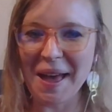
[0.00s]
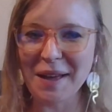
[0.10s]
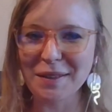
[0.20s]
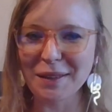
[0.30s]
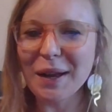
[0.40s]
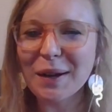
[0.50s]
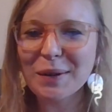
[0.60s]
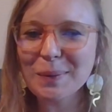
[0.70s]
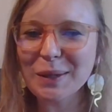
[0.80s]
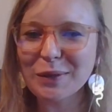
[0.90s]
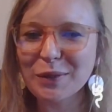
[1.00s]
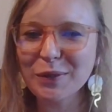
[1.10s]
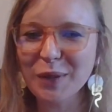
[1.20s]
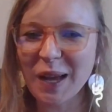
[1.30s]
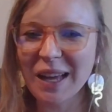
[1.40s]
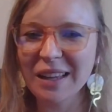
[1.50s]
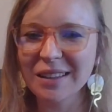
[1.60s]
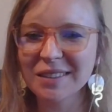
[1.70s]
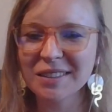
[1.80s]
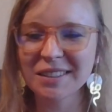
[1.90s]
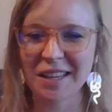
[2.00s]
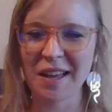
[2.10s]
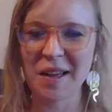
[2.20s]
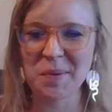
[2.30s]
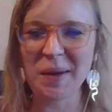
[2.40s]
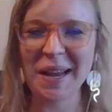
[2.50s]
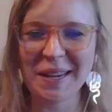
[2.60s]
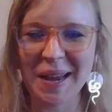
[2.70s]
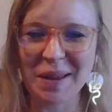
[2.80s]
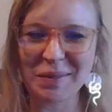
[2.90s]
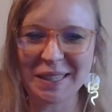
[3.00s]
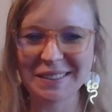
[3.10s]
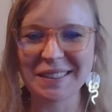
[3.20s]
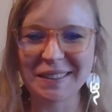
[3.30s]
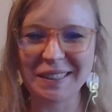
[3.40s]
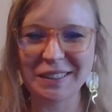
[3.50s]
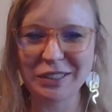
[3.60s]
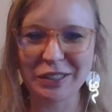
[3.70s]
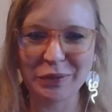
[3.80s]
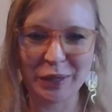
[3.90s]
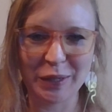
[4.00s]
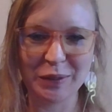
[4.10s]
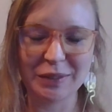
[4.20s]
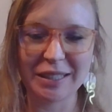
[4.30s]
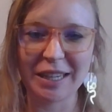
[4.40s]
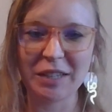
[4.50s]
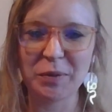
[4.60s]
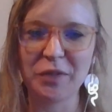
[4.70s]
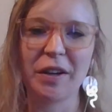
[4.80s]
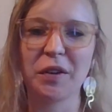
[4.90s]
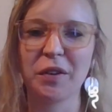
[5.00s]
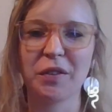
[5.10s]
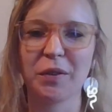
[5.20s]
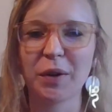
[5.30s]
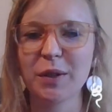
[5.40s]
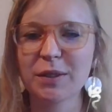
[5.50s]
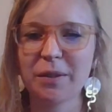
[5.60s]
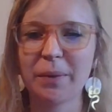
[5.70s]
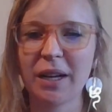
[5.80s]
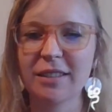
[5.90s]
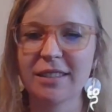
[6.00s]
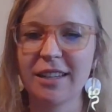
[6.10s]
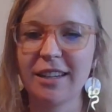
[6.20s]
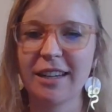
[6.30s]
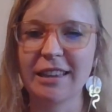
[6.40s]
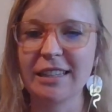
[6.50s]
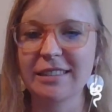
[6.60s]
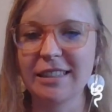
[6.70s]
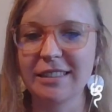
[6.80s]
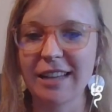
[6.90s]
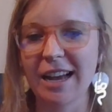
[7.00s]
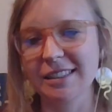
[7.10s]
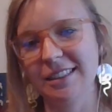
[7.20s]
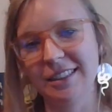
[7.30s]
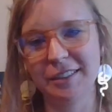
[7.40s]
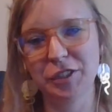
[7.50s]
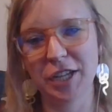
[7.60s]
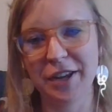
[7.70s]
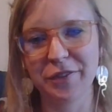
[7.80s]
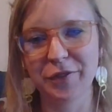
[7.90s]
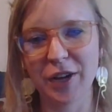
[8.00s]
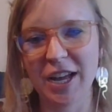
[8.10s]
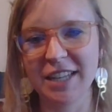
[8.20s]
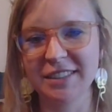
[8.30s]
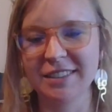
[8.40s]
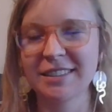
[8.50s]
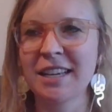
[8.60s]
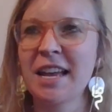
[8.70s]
Hello, beautiful friends. Uh, my name is Alicia Rose. I am the founder of the Rose Composite, and this is Ask Alicia and Friends